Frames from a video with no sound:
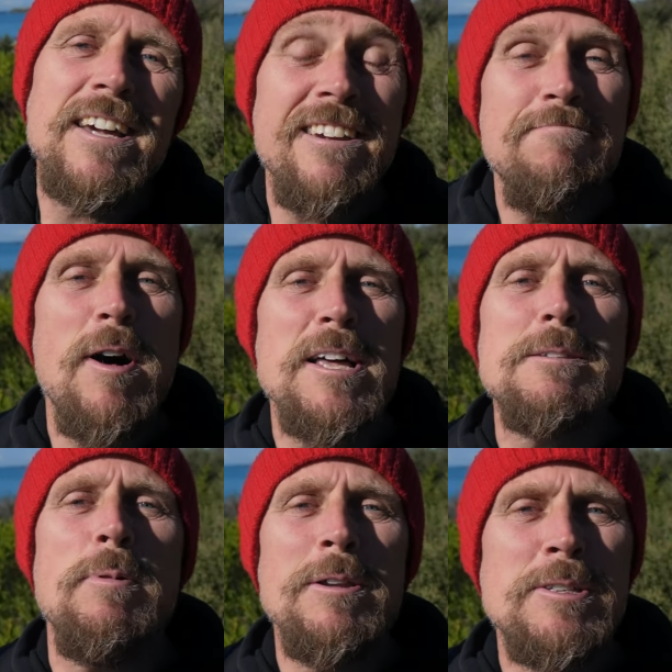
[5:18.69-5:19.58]
Give my
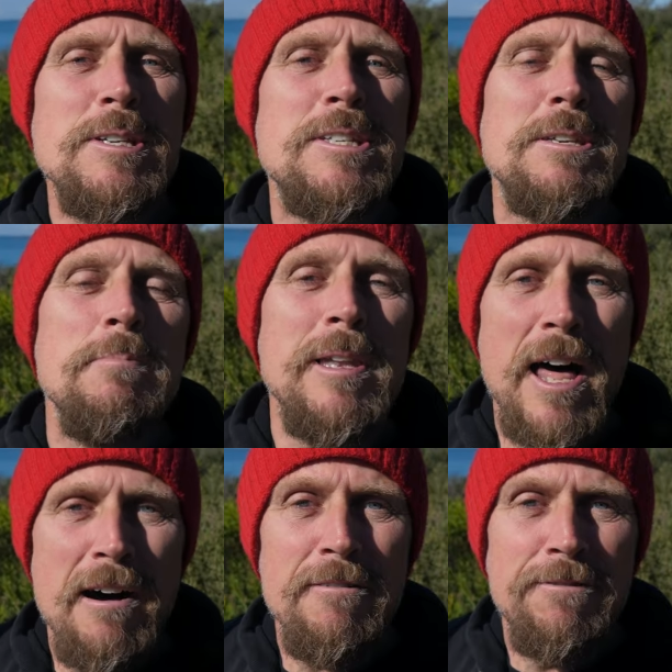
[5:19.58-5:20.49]
sponsors some
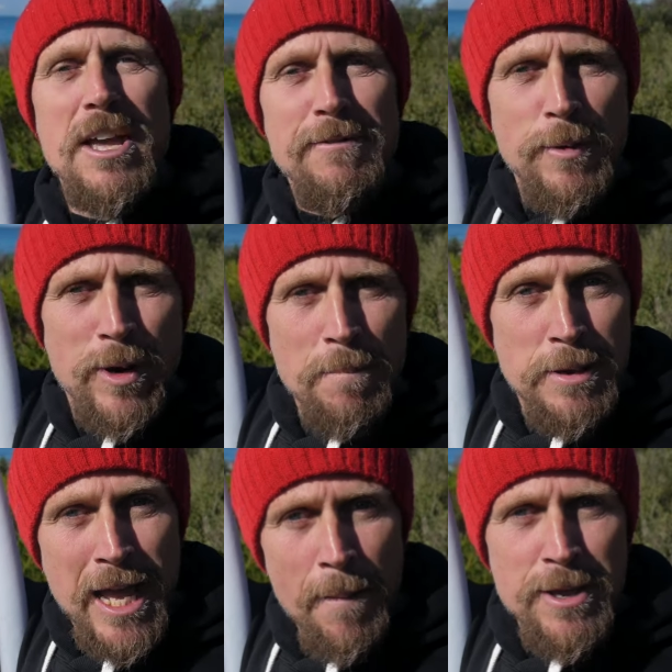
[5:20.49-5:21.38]
love. If you want to
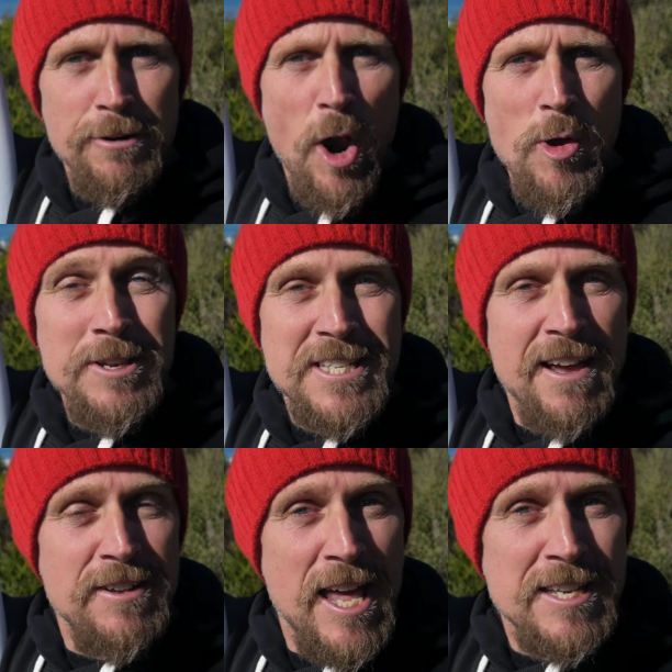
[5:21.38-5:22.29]
pick up your own
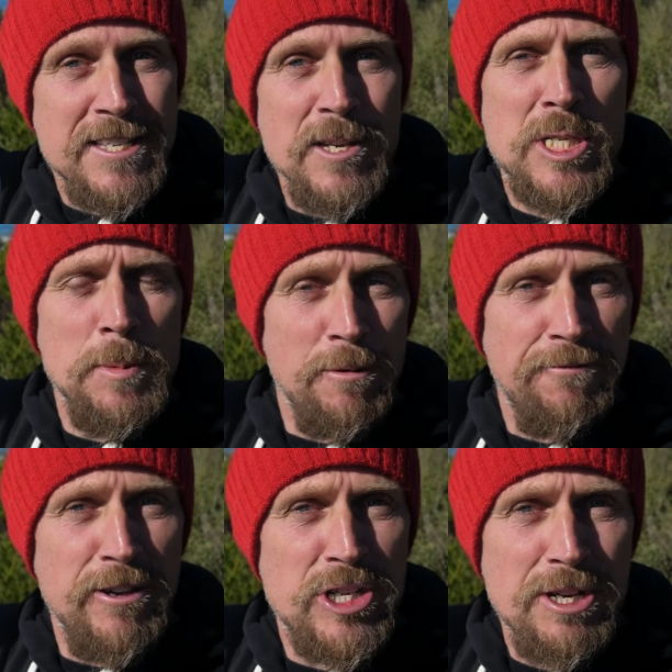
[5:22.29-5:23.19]
7S
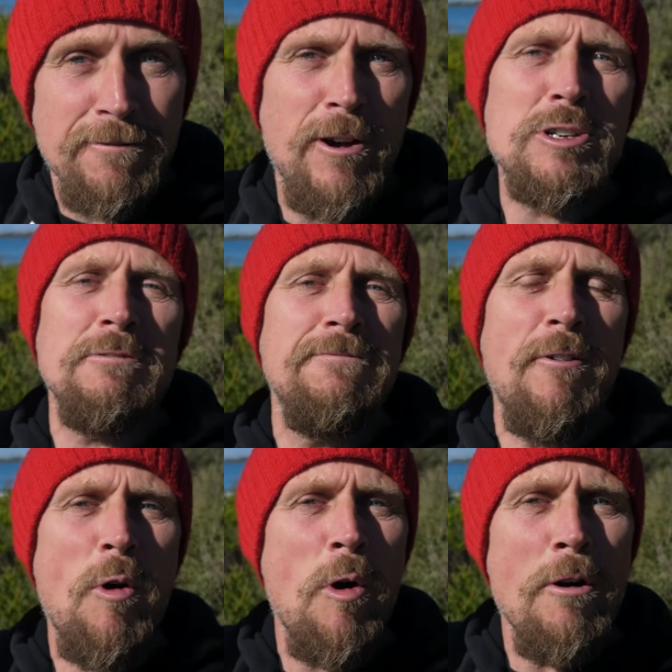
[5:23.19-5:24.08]
Superfish version
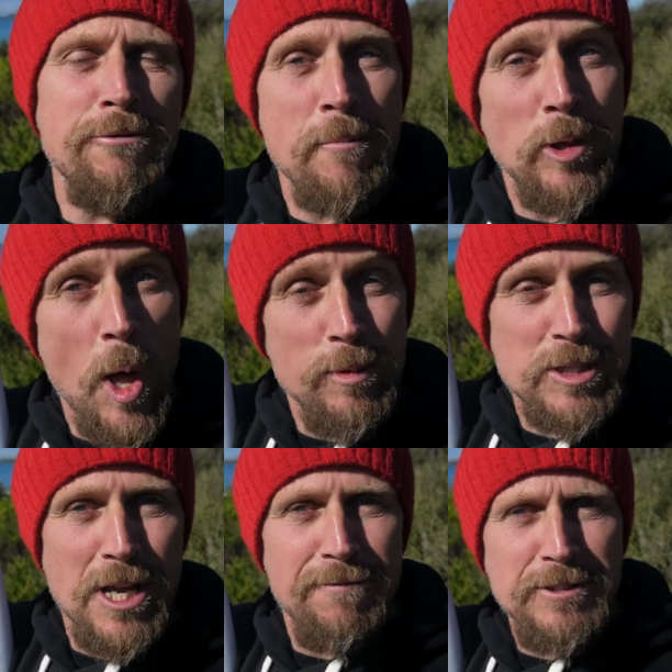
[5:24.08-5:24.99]
4 from Global
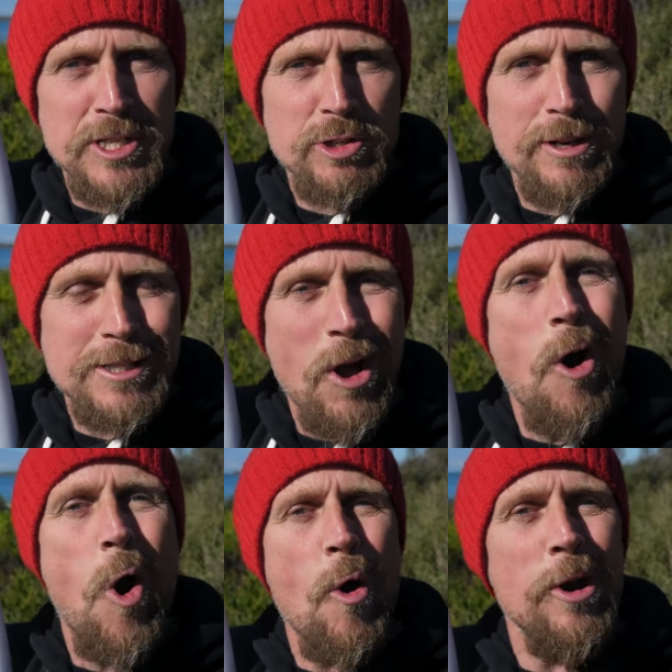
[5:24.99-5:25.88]
Surf Industries,
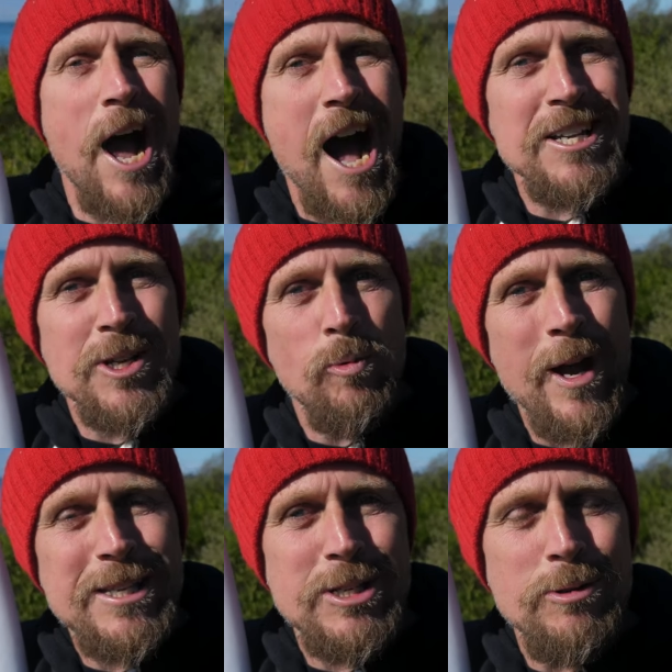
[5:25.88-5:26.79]
or an Arzen
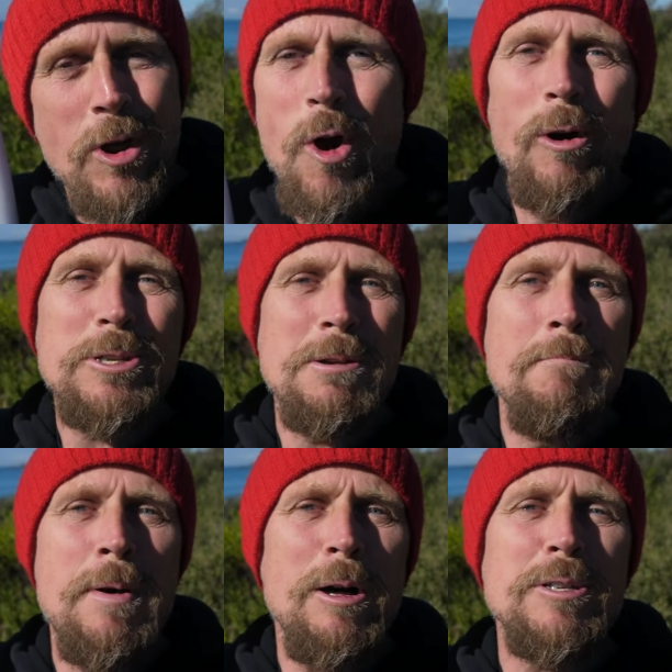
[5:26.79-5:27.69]
wetsuit, or
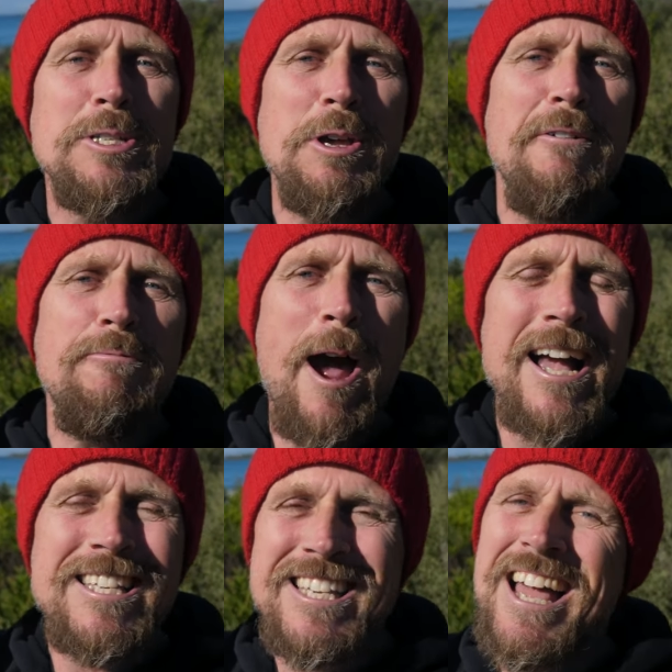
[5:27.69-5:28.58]
some Bell surf
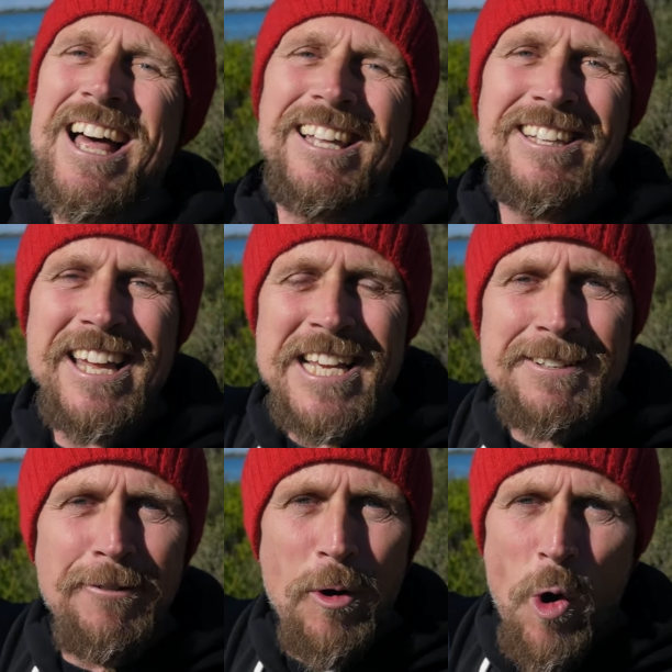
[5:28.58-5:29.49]
wax,
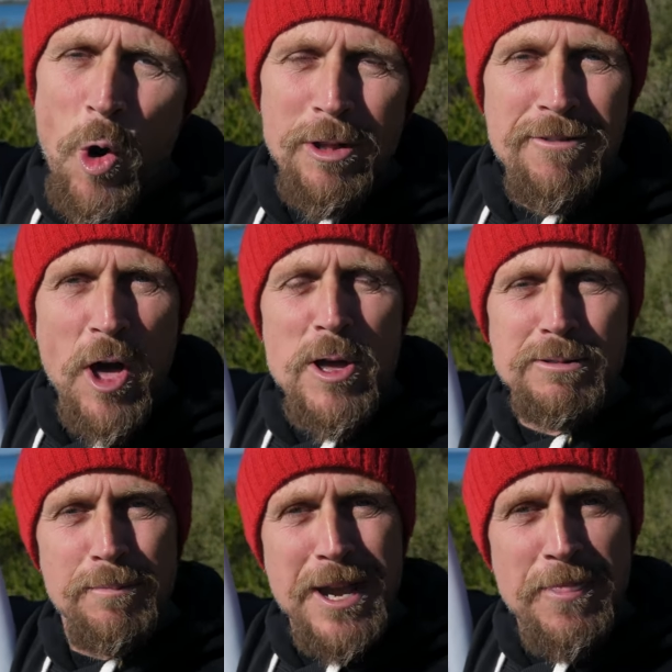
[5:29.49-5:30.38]
links for all of
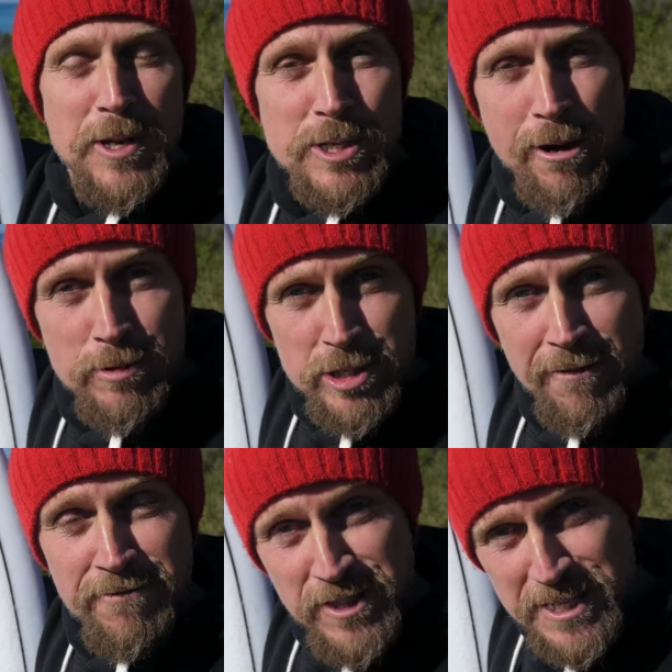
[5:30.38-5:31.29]
those will be in the description
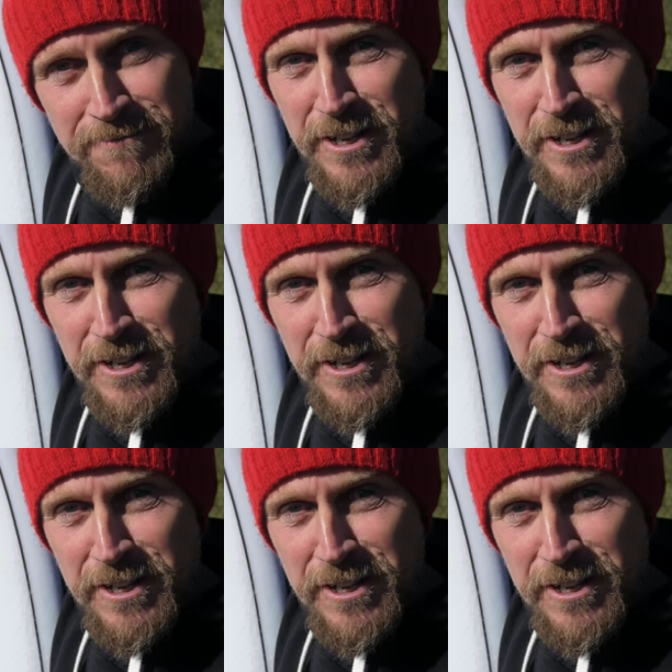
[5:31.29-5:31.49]
of this